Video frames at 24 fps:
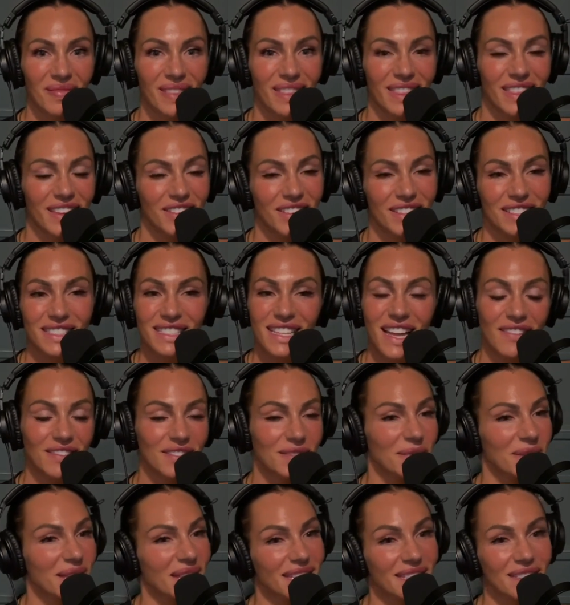There doesn't have to
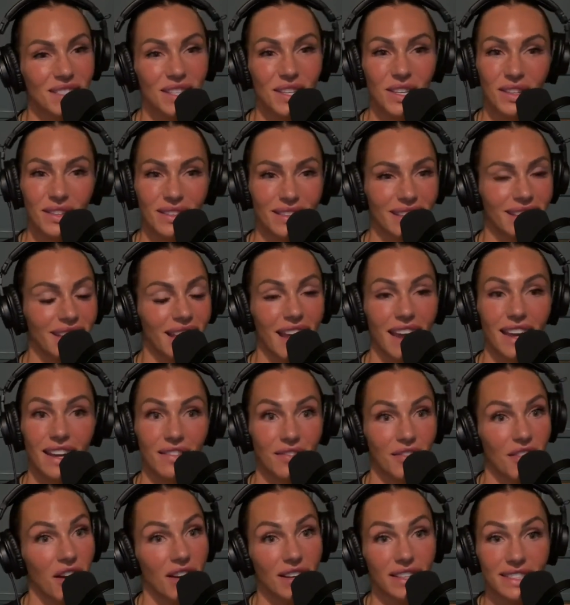be this negative
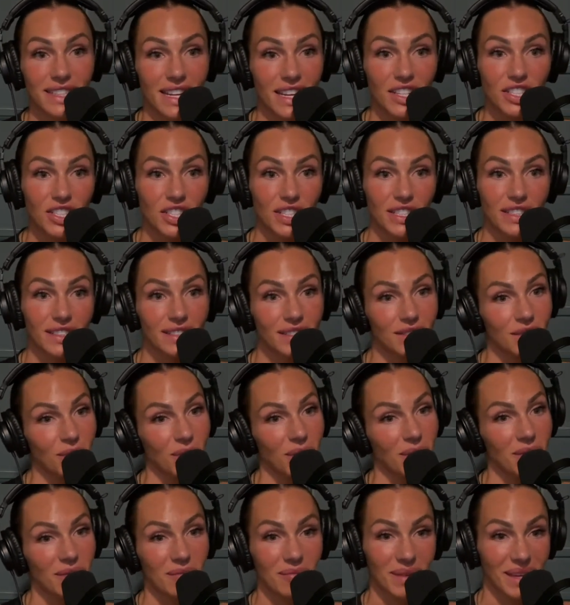connotation to
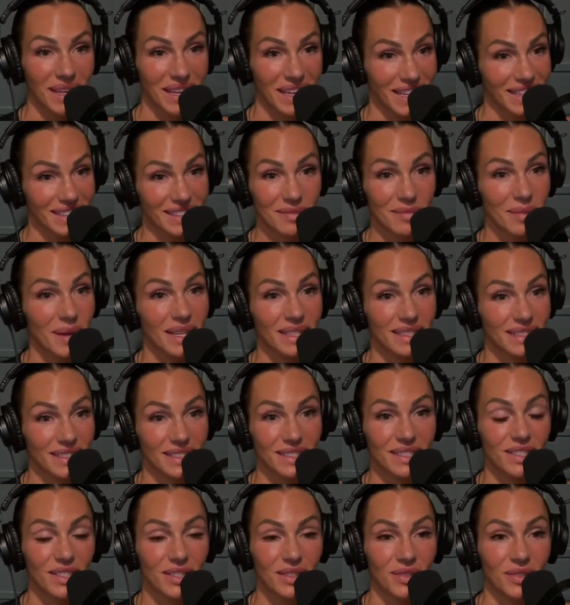women being independent
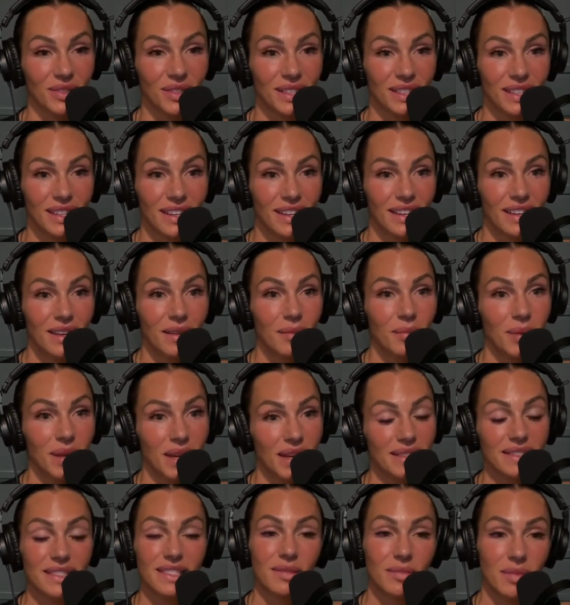too,
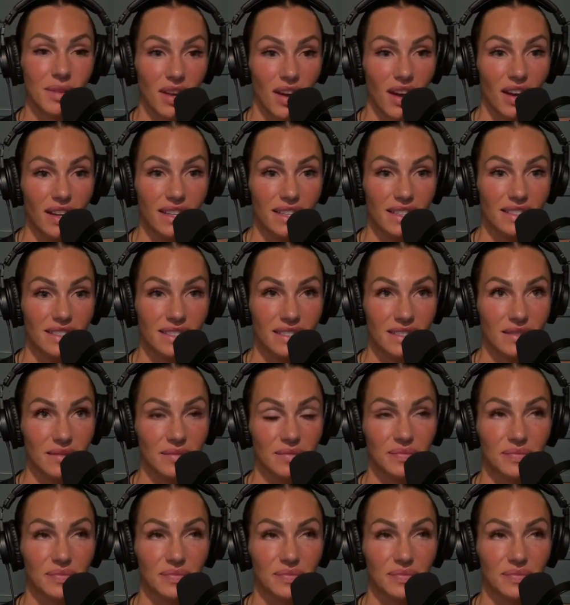because to be honest,